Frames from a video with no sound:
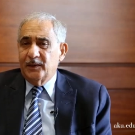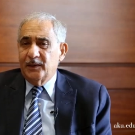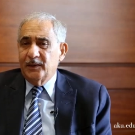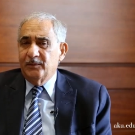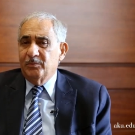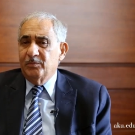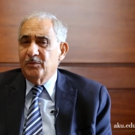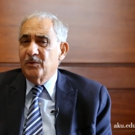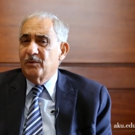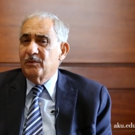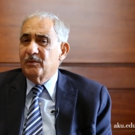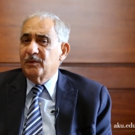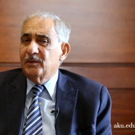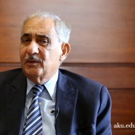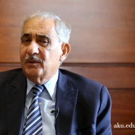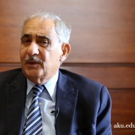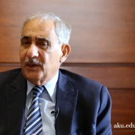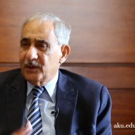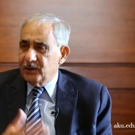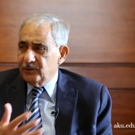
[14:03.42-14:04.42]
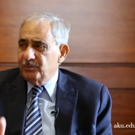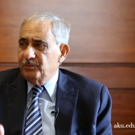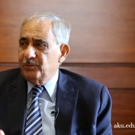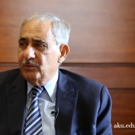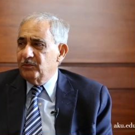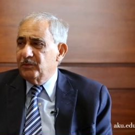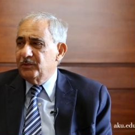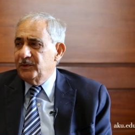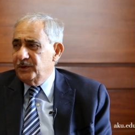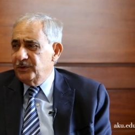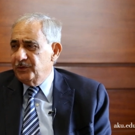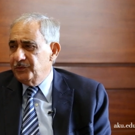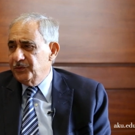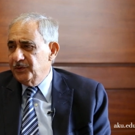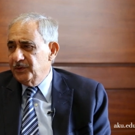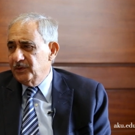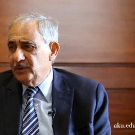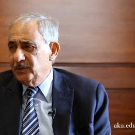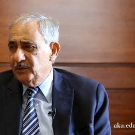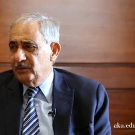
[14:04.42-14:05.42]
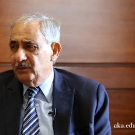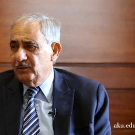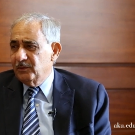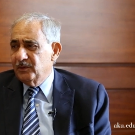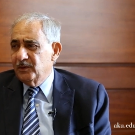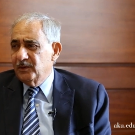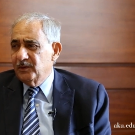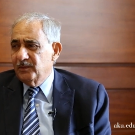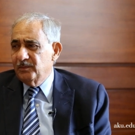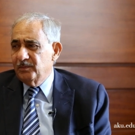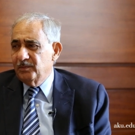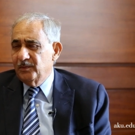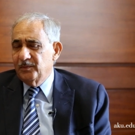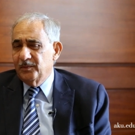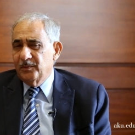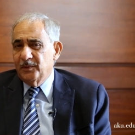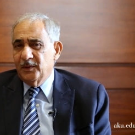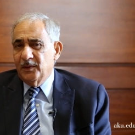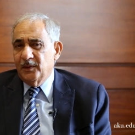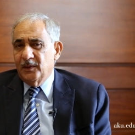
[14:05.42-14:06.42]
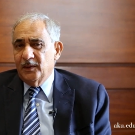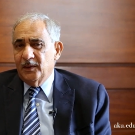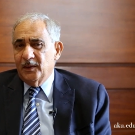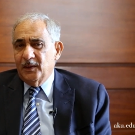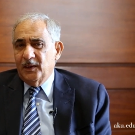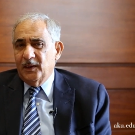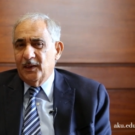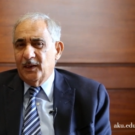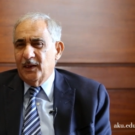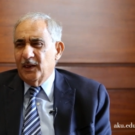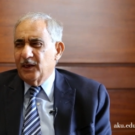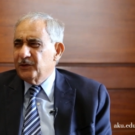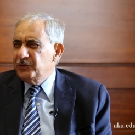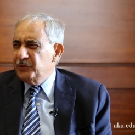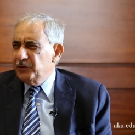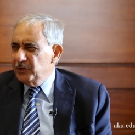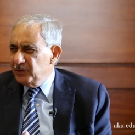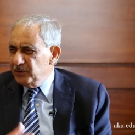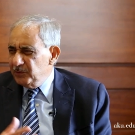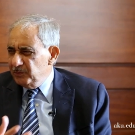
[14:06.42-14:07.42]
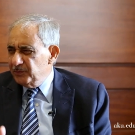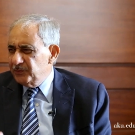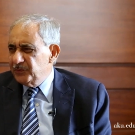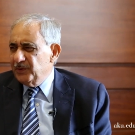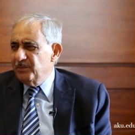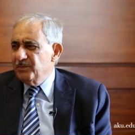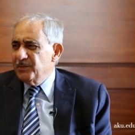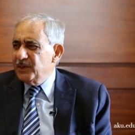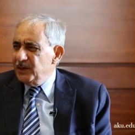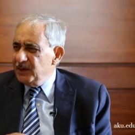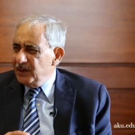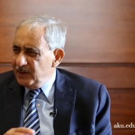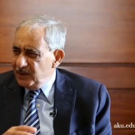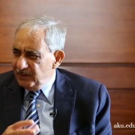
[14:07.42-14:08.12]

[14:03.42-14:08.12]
I'm not a textbook teacher or a lectures or something.